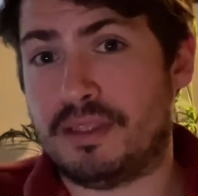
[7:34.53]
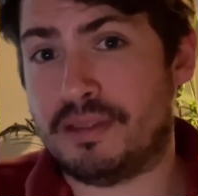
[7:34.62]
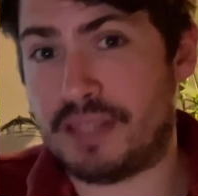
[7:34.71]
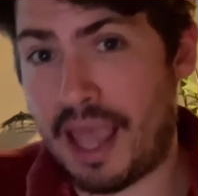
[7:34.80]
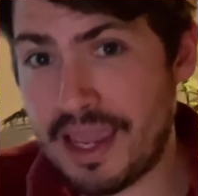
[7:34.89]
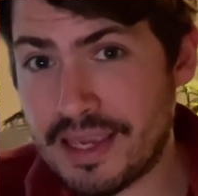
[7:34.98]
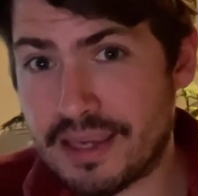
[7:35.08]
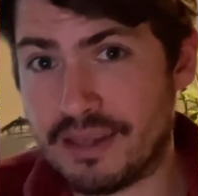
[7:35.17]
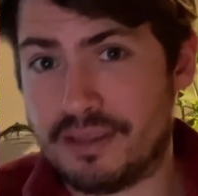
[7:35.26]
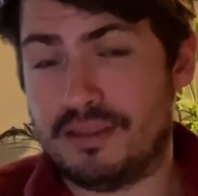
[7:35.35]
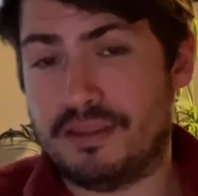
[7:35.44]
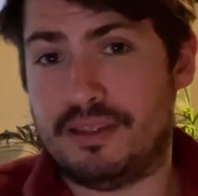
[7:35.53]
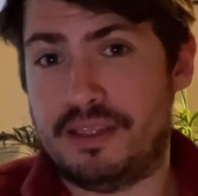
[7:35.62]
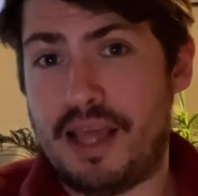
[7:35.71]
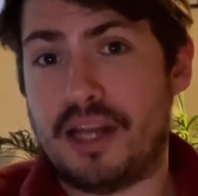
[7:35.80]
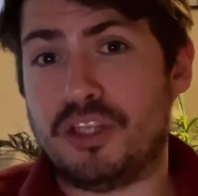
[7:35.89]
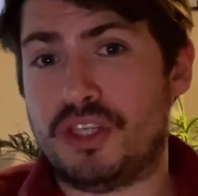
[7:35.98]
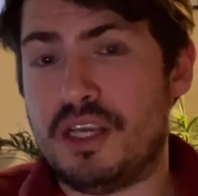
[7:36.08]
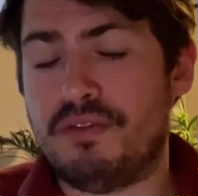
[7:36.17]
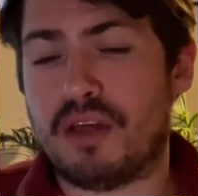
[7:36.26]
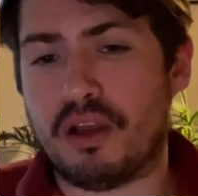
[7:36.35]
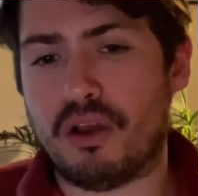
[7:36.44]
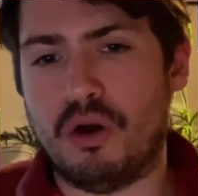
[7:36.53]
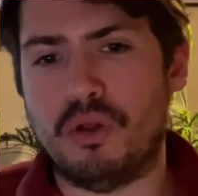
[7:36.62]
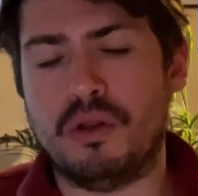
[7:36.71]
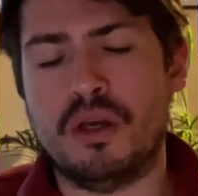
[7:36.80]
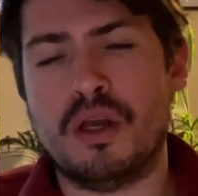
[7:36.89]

take to then achieve that goal.